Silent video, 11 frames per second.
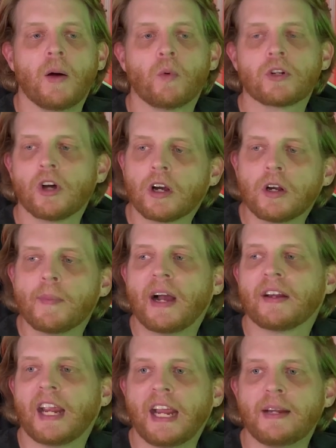we're talking
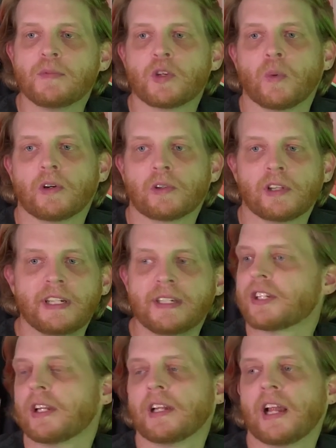about games that were
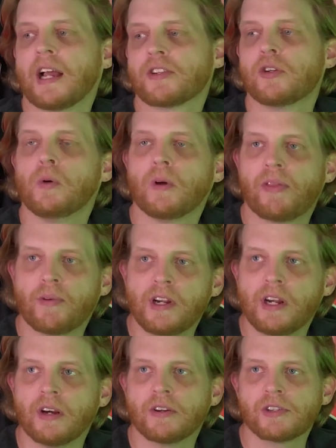released in the last 2 or 3
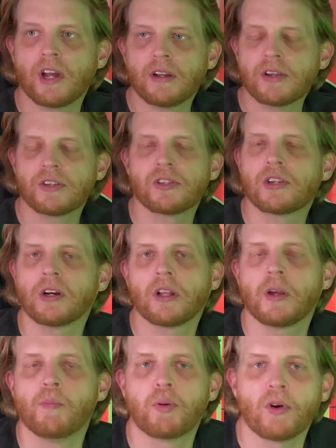years, not
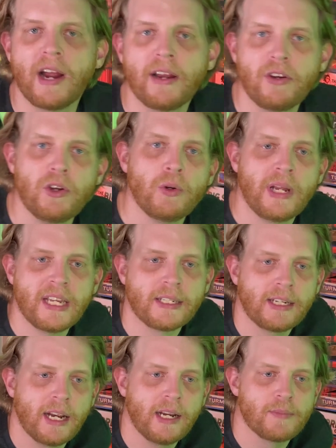necessarily brand new hit
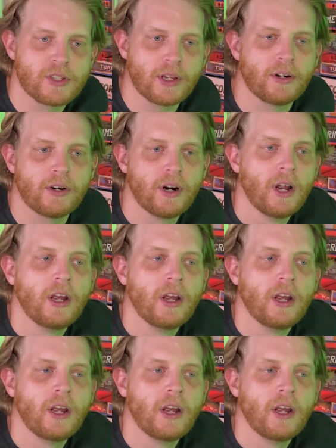games that are,